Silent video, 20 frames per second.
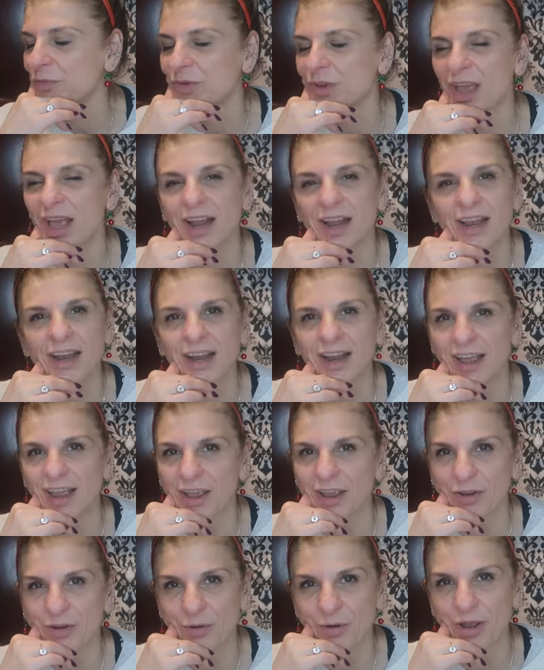Kelly and
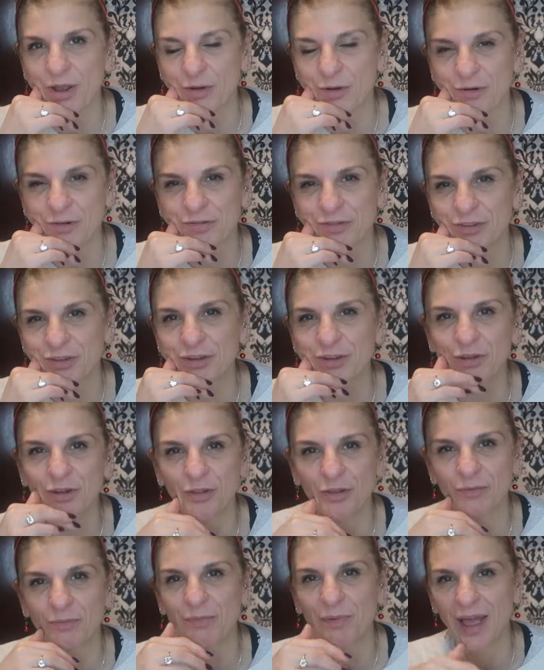I quite often
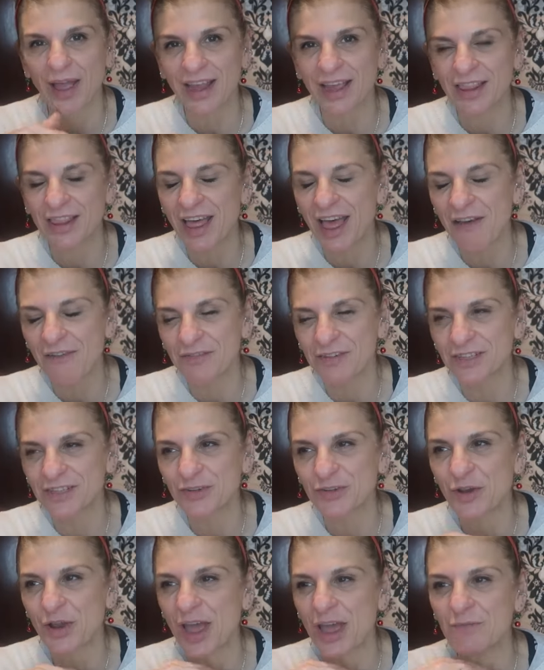look back at that
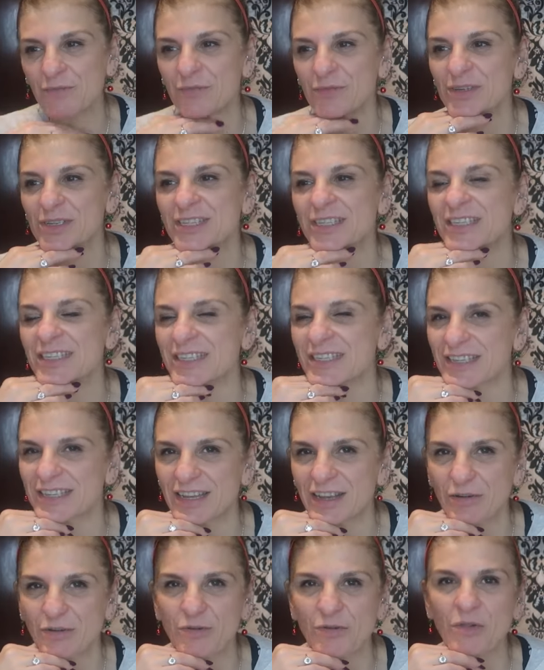video and we
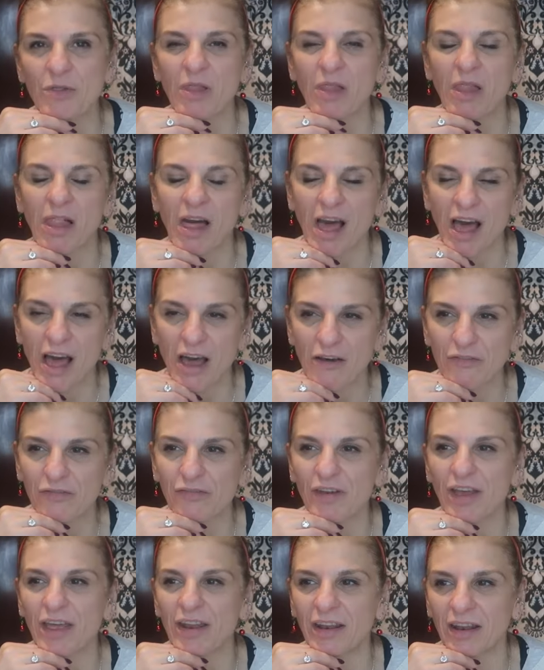still
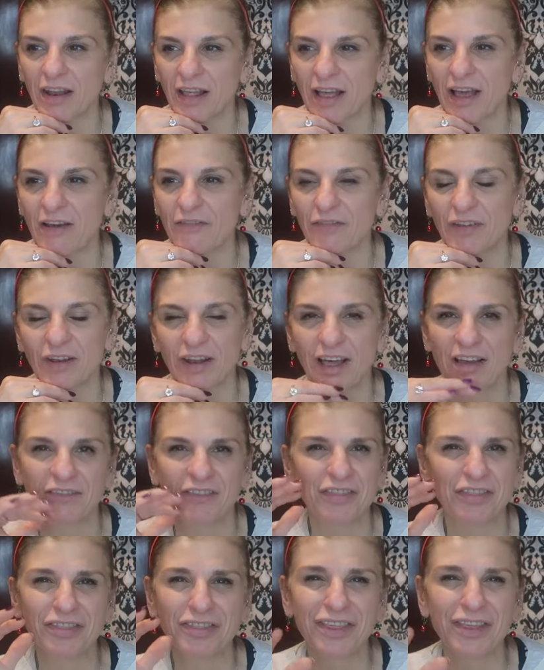laugh and laugh and laugh.
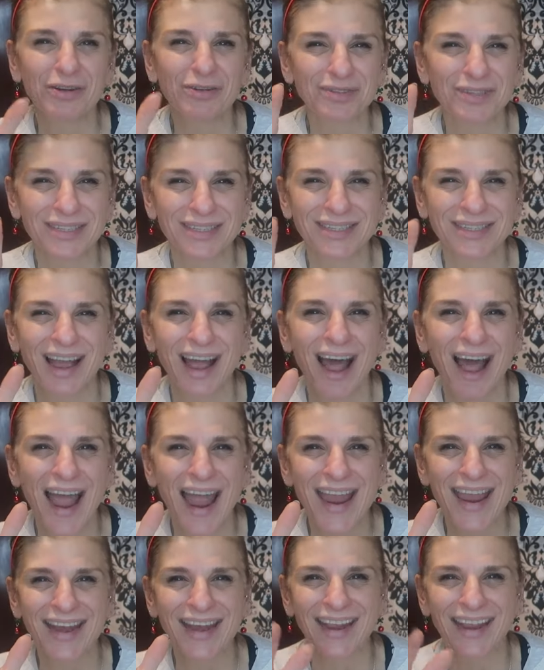And Theo's
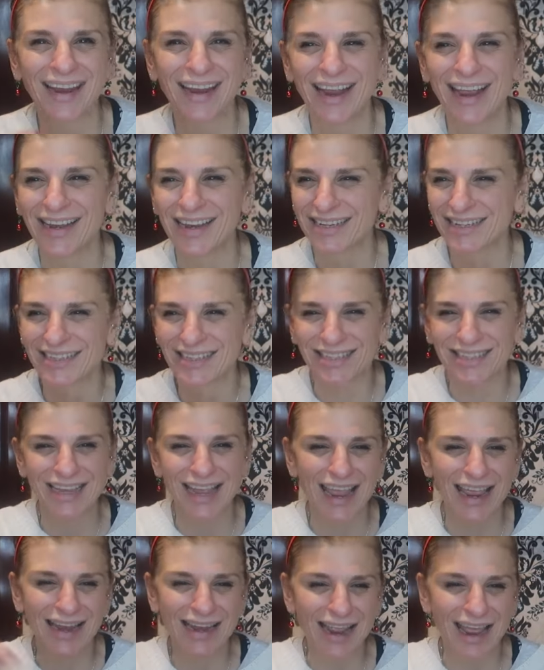tiny in it, and he's
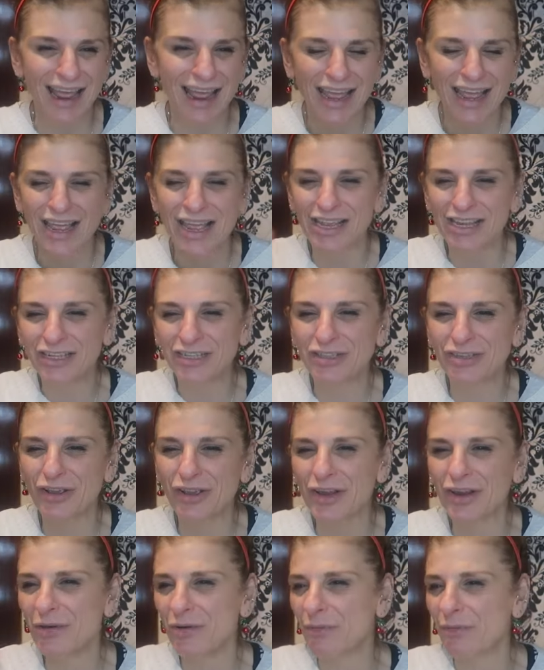sitting there
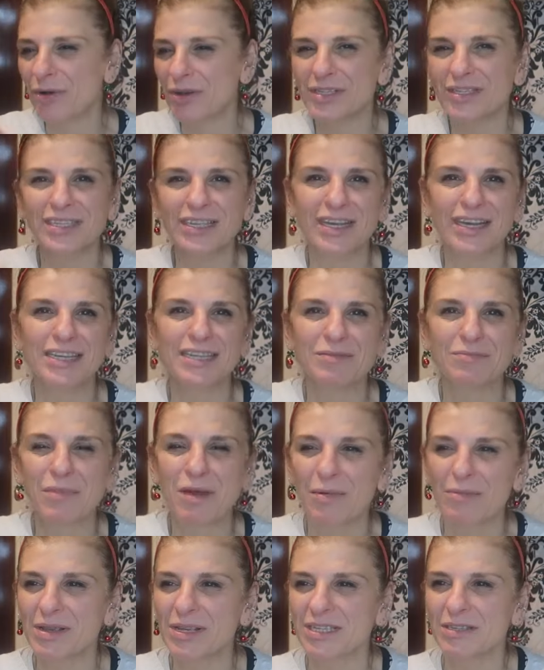doing a what's in his
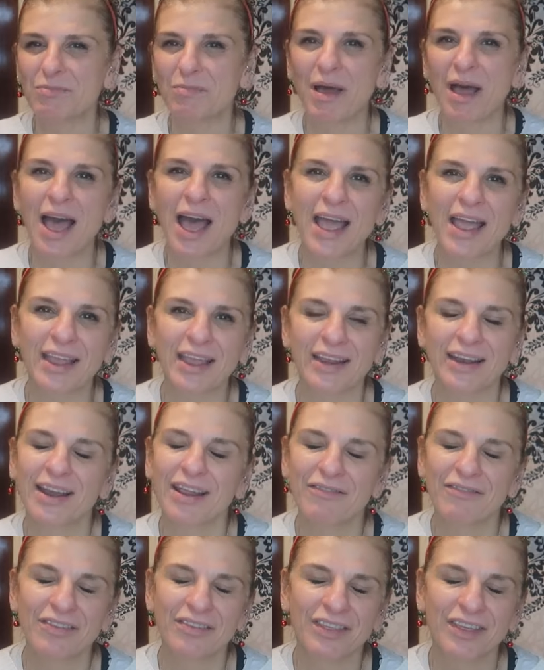mummy's bag and
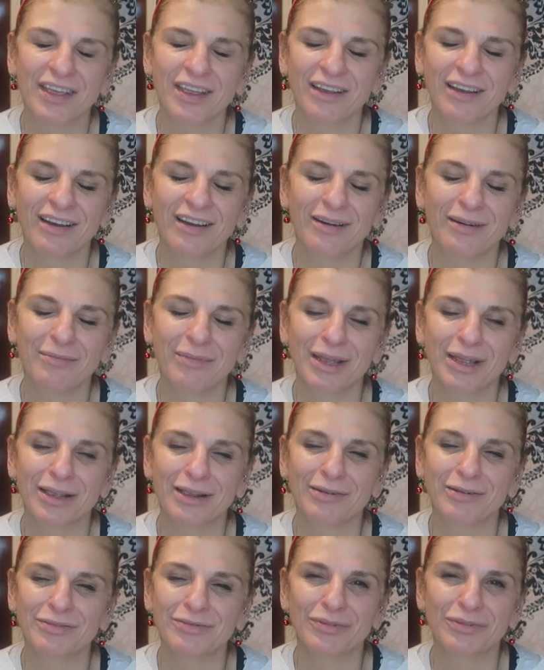everything. Oh my
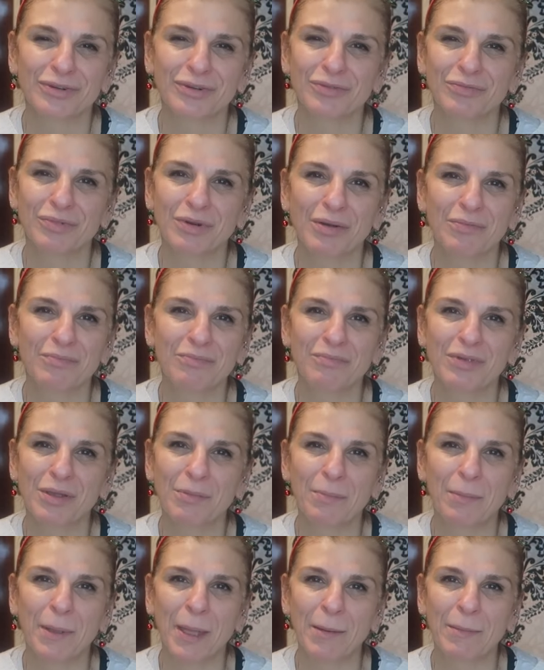god,
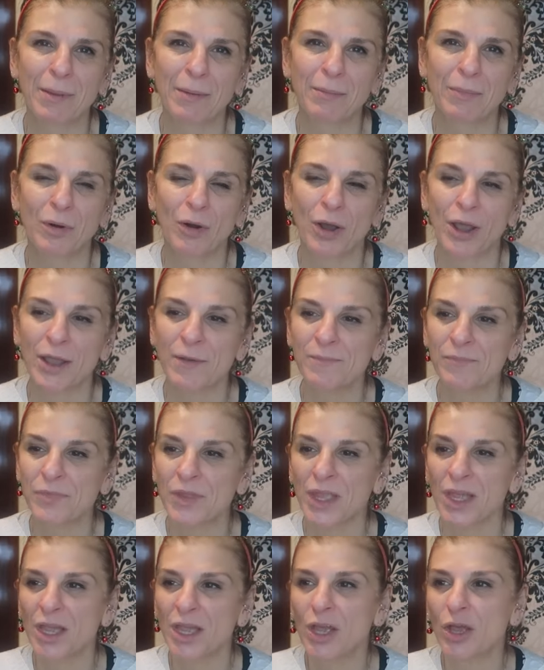baby boy.
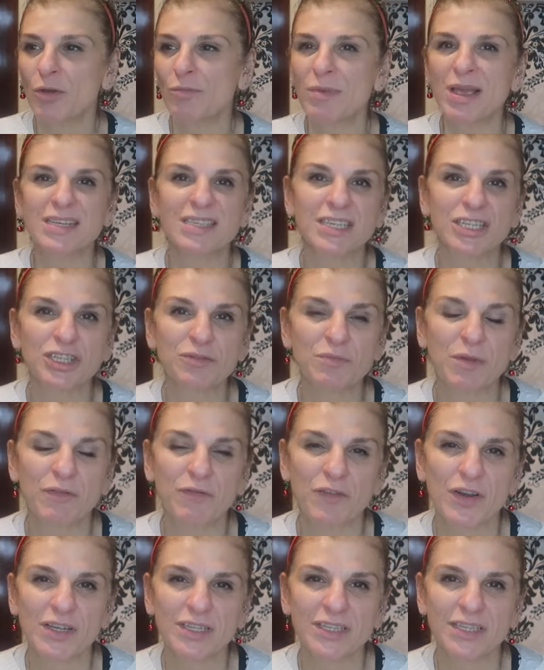Who messaged me
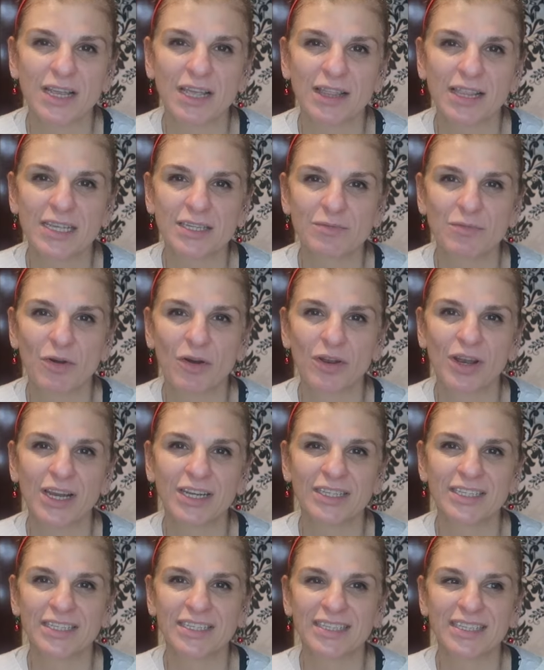first thing this
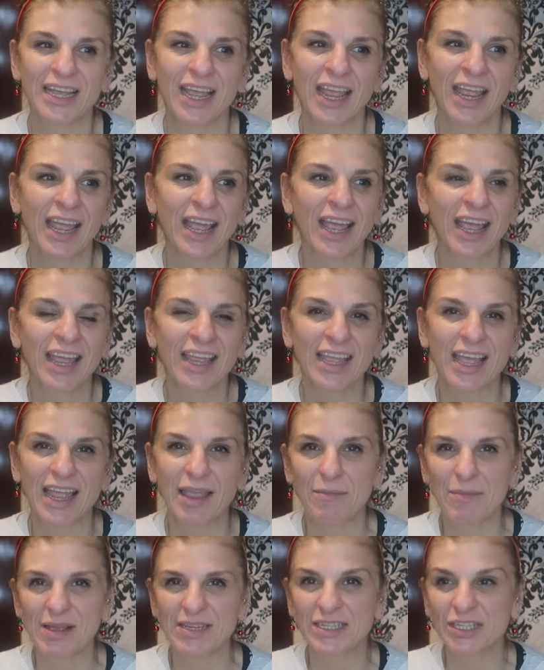morning to say, yeah,
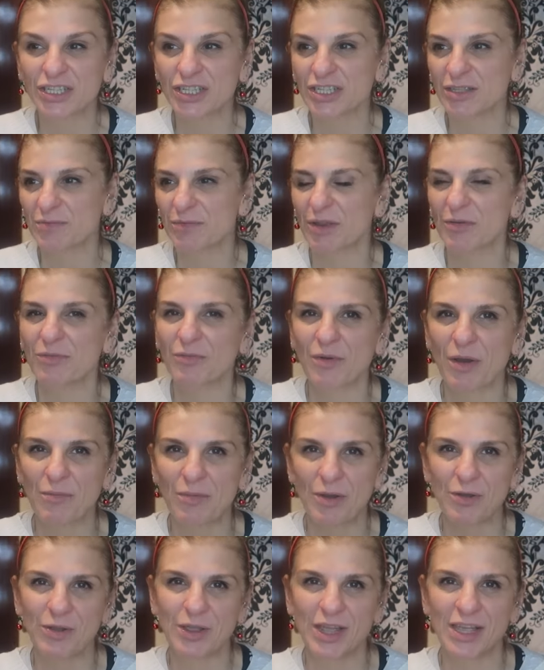he messages me
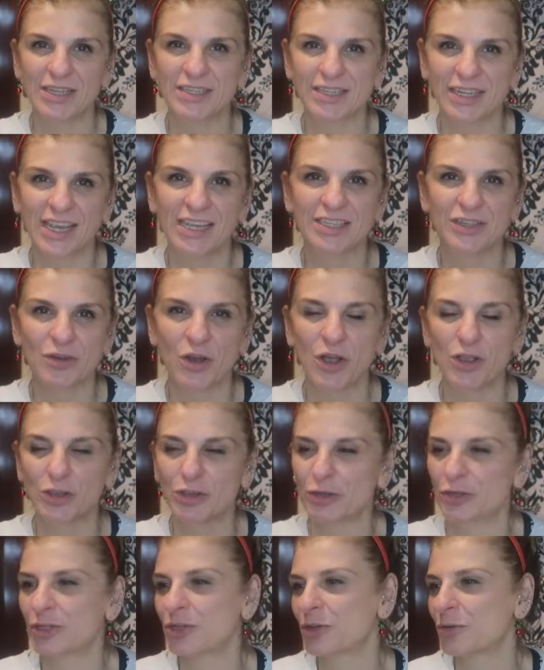about his, he's got a
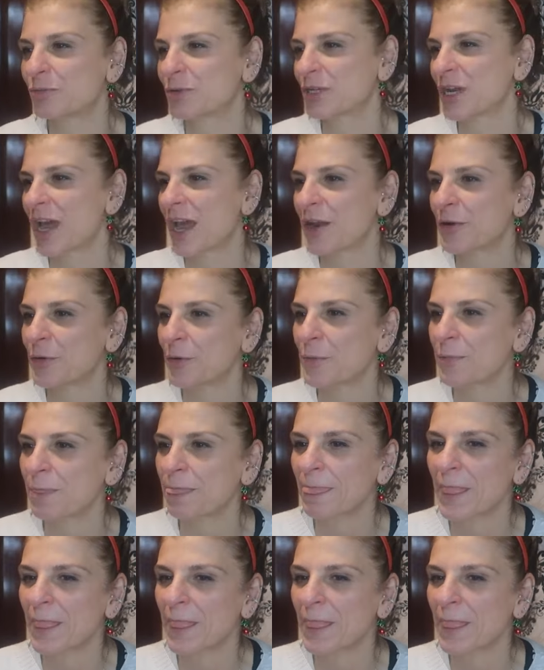YouTube channel.